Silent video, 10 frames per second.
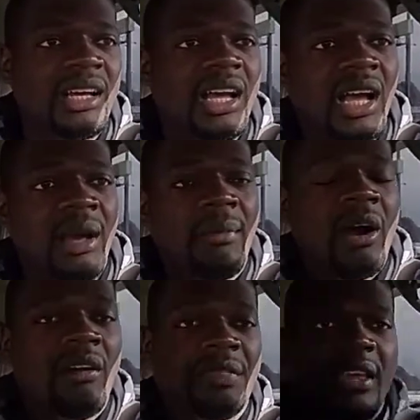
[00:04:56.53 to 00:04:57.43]
I'm
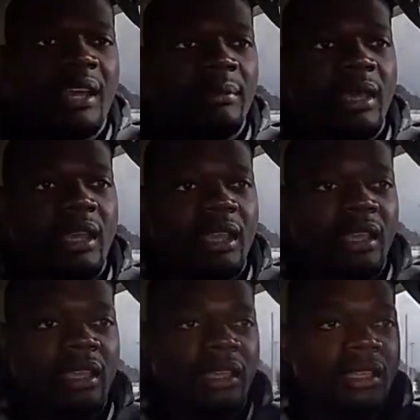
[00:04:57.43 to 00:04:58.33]
off that,
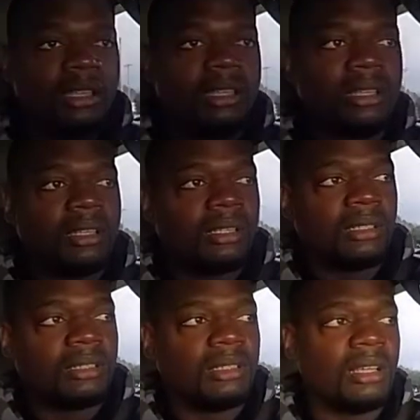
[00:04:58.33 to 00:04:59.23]

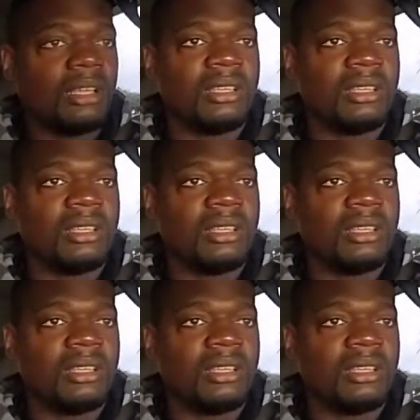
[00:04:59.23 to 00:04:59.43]
man. Yeah, you